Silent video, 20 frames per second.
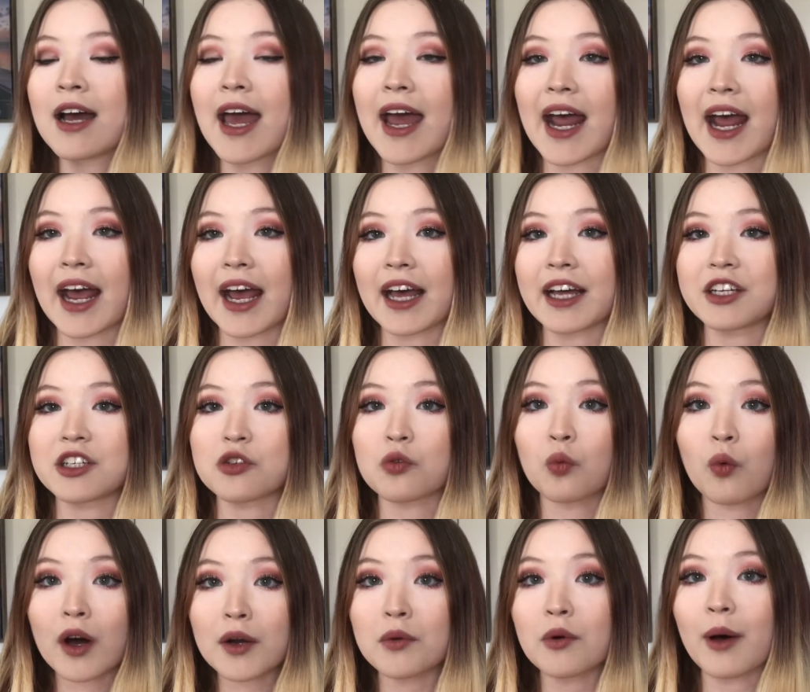and
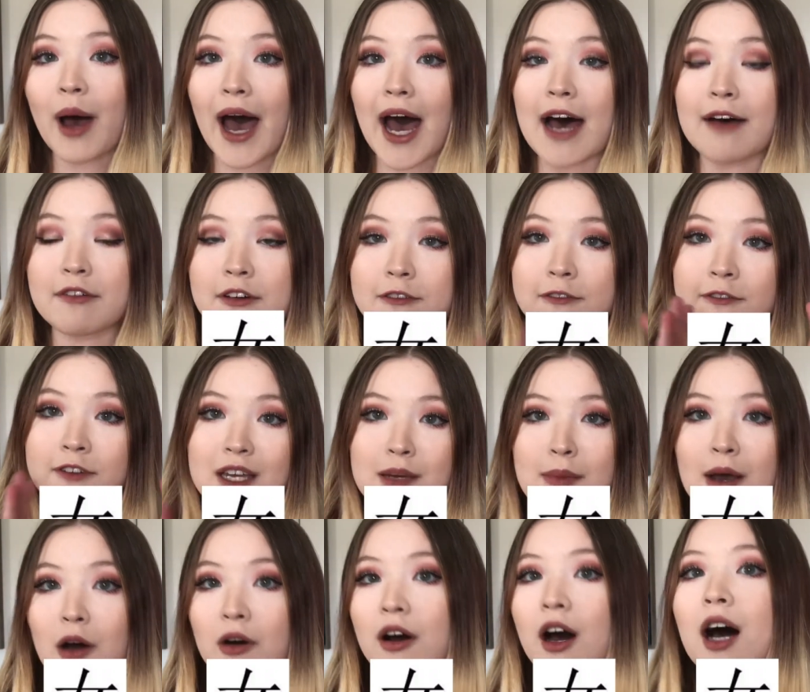one will have a female
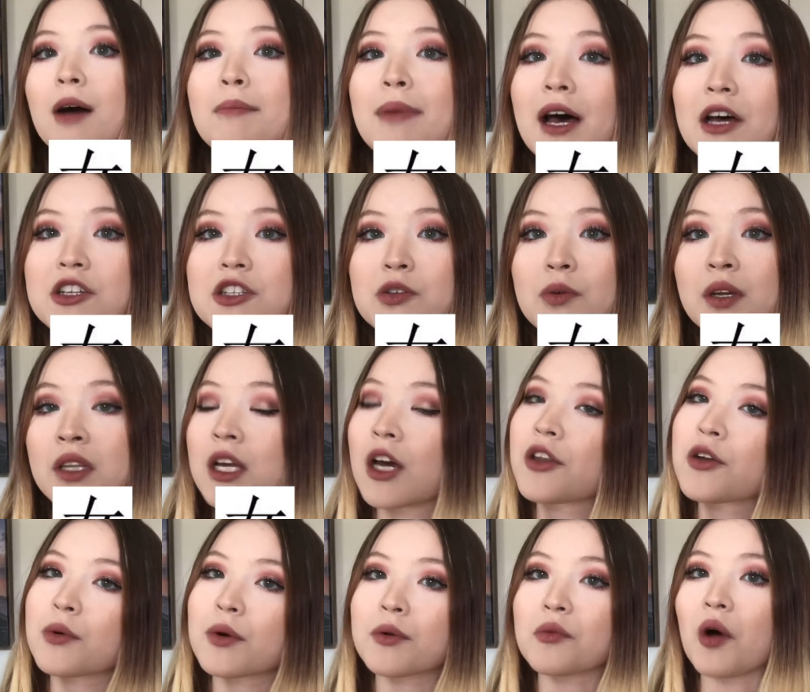compound to it and the other
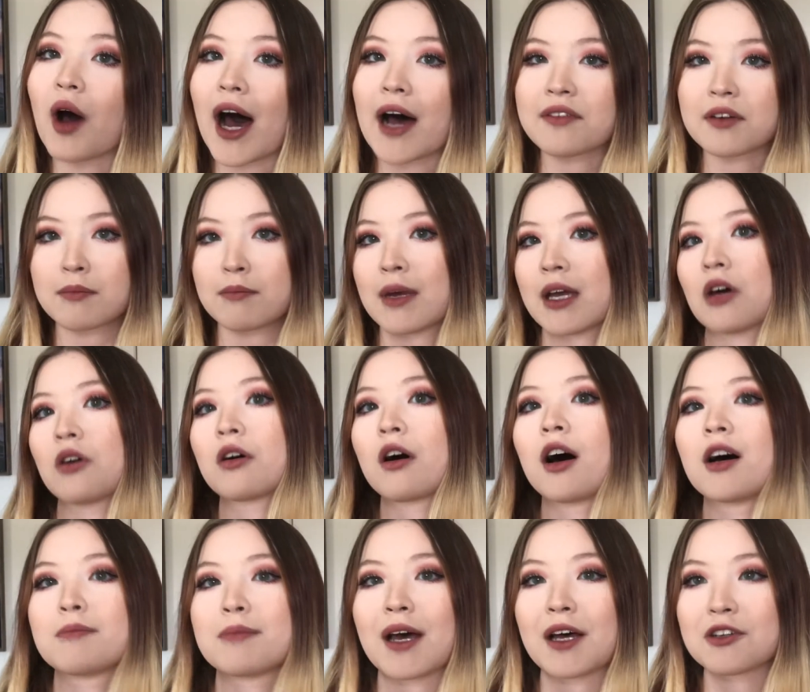one will have a male
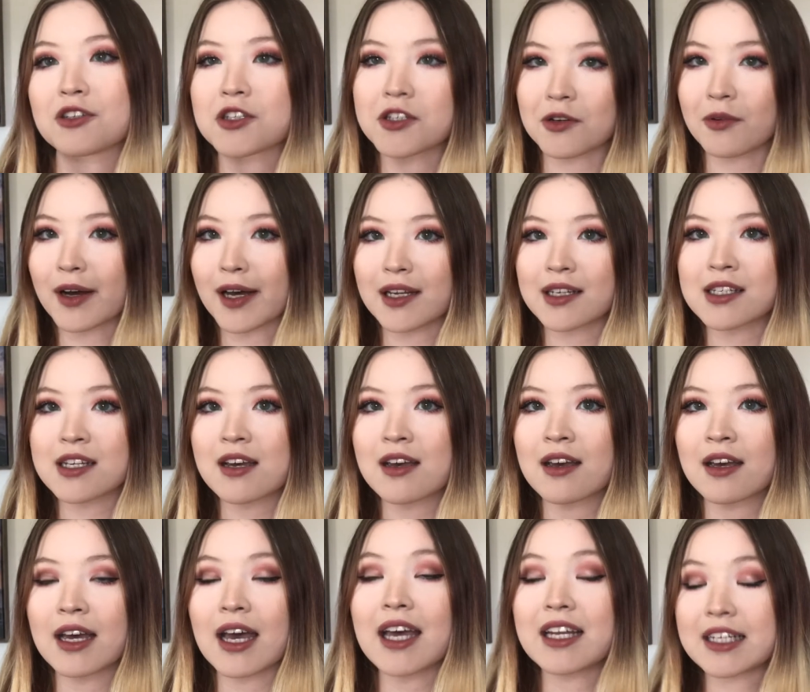compound to it,
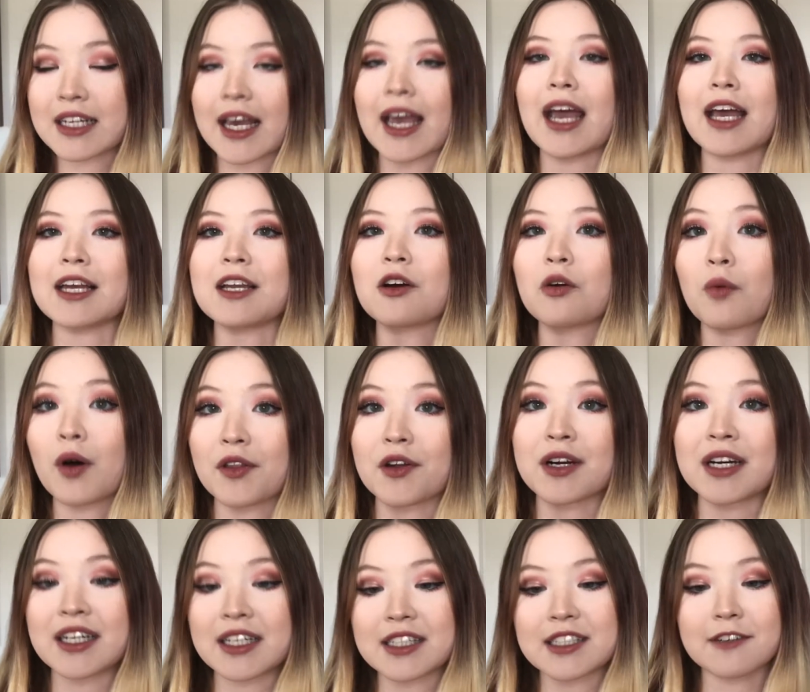indicating whether it
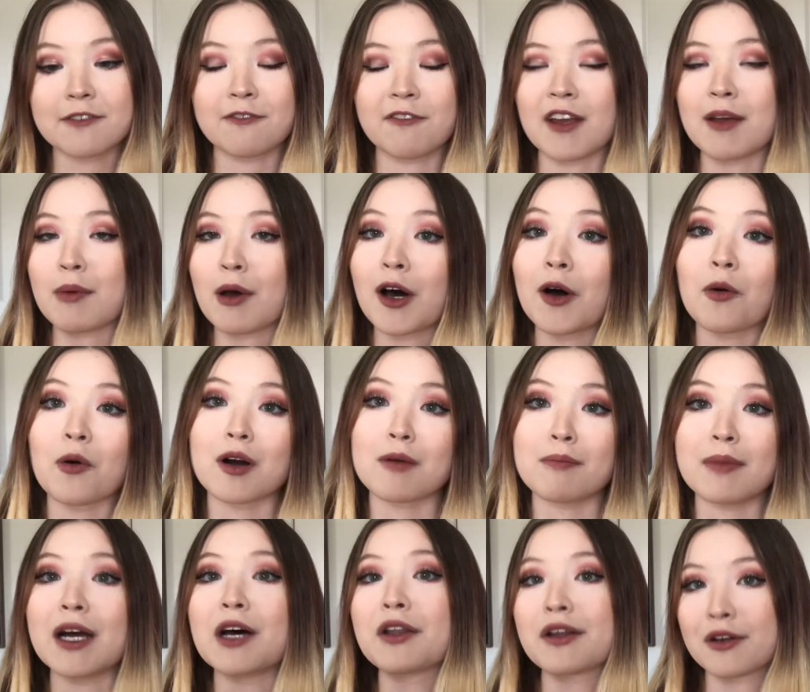is a female or a
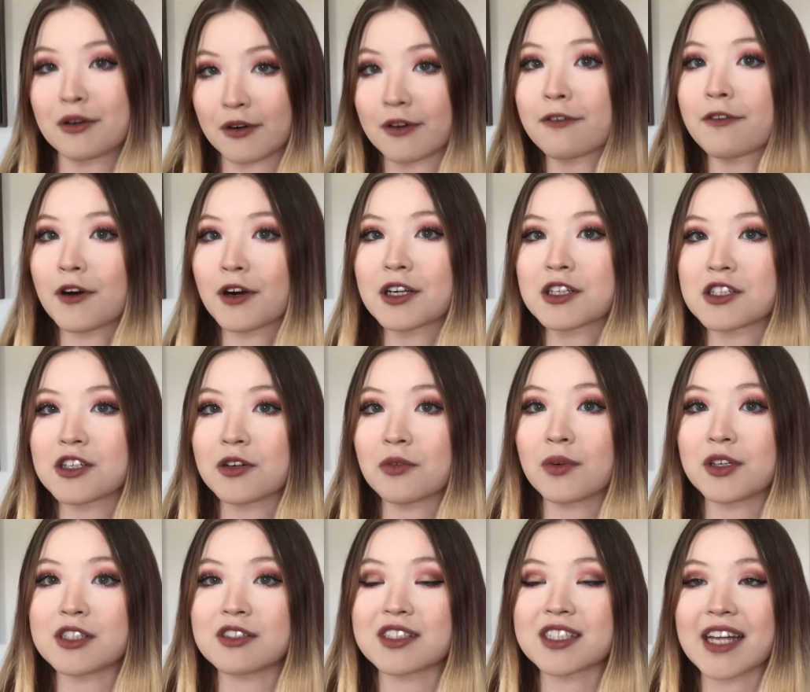male that you're referring to when
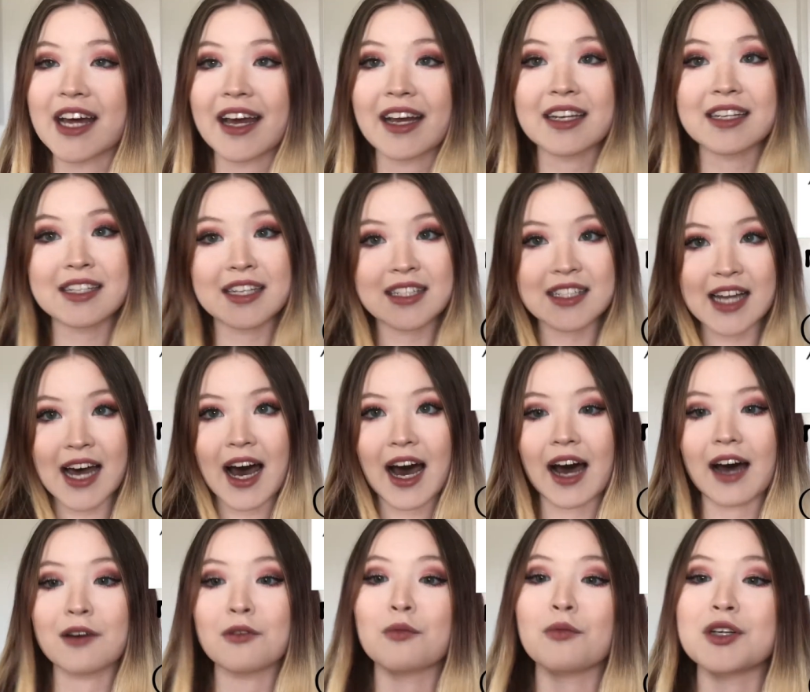you say ta,
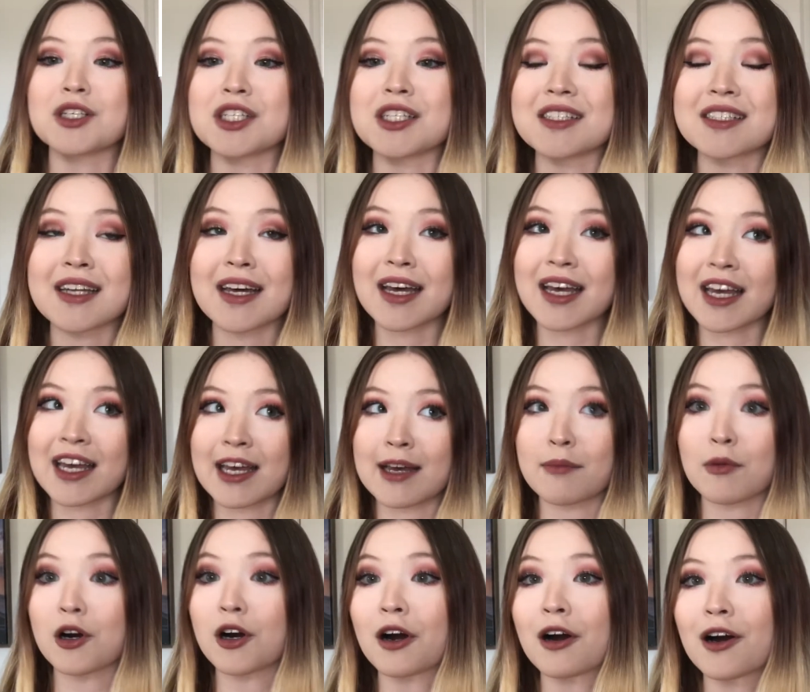which is him or
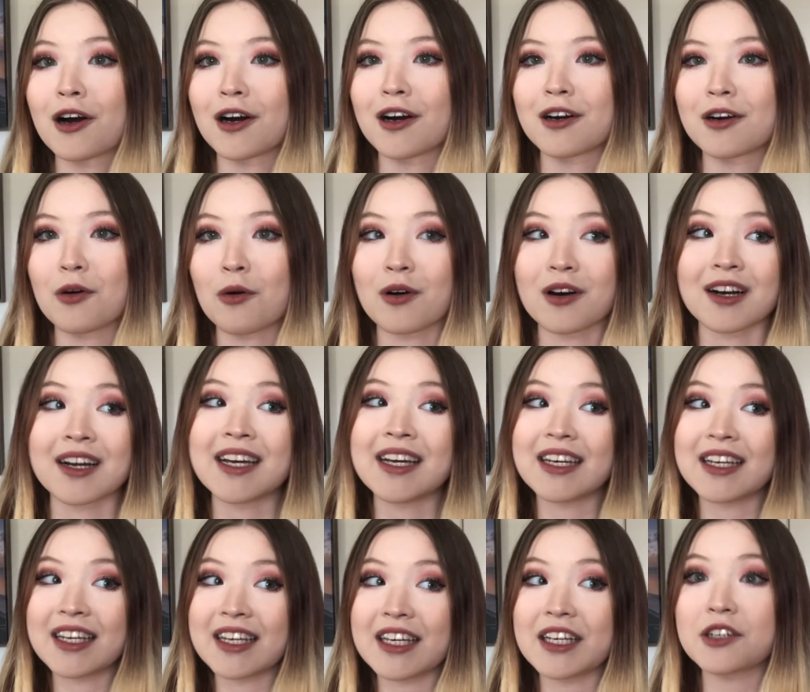her, or
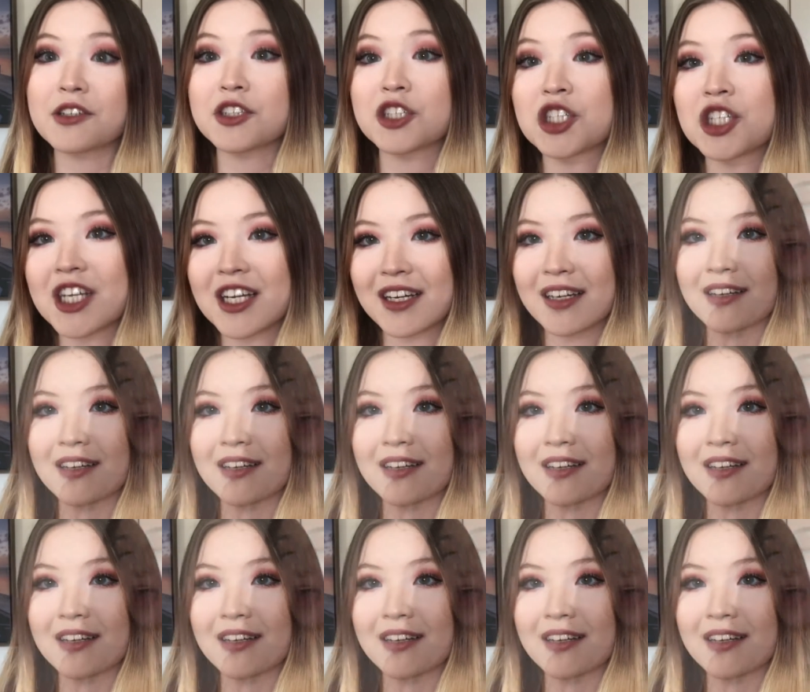he or she.